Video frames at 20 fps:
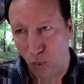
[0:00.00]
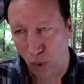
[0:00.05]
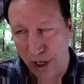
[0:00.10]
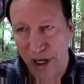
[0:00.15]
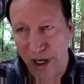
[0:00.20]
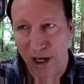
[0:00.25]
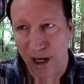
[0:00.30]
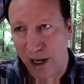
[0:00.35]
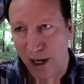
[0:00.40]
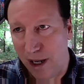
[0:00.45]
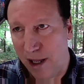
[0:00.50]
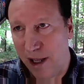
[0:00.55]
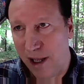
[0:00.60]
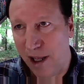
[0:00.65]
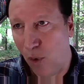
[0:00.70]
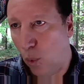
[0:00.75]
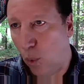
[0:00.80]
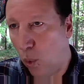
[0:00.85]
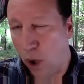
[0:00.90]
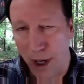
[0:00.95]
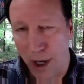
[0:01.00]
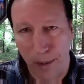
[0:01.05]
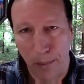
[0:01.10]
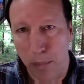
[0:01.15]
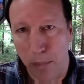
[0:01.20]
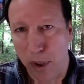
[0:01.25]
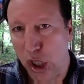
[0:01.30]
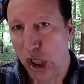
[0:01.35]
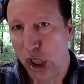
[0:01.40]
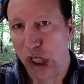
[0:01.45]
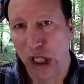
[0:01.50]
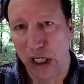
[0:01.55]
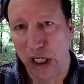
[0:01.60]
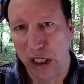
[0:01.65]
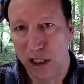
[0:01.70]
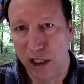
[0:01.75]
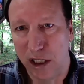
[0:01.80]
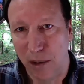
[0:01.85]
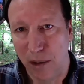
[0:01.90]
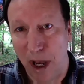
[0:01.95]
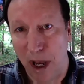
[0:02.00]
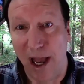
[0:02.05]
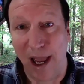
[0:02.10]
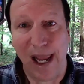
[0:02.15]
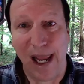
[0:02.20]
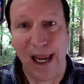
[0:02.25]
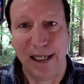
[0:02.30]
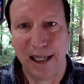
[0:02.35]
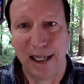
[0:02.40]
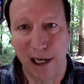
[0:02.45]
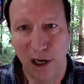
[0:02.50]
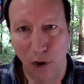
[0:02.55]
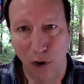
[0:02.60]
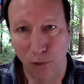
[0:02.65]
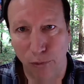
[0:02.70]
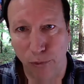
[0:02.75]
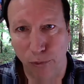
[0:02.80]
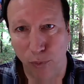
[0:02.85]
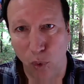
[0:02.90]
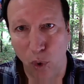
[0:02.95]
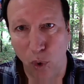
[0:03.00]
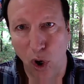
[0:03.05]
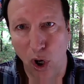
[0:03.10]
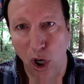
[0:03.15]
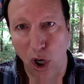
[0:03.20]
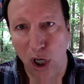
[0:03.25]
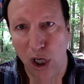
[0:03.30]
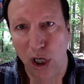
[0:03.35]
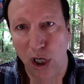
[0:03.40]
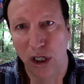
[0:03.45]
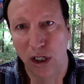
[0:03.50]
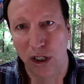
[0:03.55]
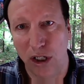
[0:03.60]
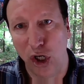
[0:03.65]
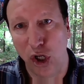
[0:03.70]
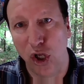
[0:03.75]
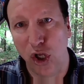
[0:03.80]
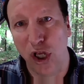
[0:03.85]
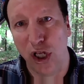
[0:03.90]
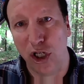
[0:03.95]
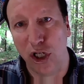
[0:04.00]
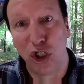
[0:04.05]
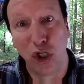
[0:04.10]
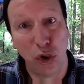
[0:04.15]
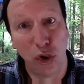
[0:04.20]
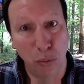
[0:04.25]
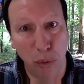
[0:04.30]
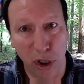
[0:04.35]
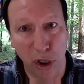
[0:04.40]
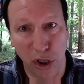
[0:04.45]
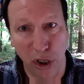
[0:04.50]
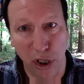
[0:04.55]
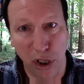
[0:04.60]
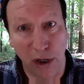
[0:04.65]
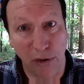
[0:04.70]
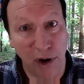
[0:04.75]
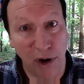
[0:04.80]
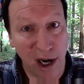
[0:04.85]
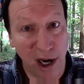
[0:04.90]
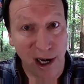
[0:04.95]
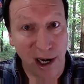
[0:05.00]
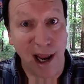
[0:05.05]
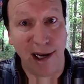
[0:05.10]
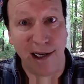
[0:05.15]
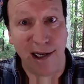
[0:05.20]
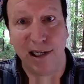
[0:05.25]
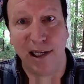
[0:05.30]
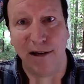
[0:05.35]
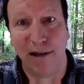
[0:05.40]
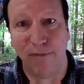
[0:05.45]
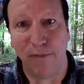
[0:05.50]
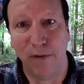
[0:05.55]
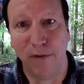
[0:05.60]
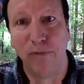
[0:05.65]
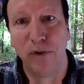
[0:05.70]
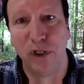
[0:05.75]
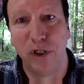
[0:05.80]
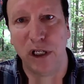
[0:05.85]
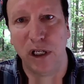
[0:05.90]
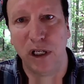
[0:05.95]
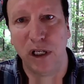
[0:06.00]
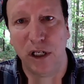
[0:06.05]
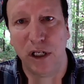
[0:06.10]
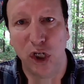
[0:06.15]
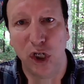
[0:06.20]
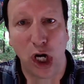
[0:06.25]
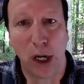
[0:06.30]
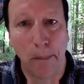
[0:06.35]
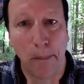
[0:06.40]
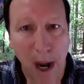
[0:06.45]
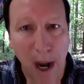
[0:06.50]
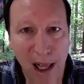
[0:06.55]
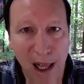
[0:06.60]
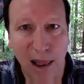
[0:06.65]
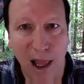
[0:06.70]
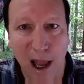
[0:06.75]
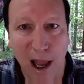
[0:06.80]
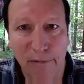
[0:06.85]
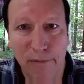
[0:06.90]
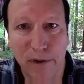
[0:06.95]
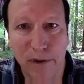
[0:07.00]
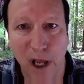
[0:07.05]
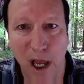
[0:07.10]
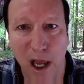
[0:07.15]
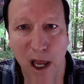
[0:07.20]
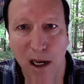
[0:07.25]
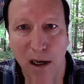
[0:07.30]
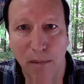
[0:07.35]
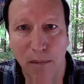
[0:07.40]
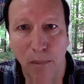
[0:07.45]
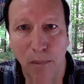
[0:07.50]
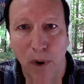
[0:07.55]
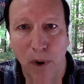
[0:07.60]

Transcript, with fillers: didn't hit 1 billion till about 1804. And then you hit 2 billion around 1950. During my lifetime,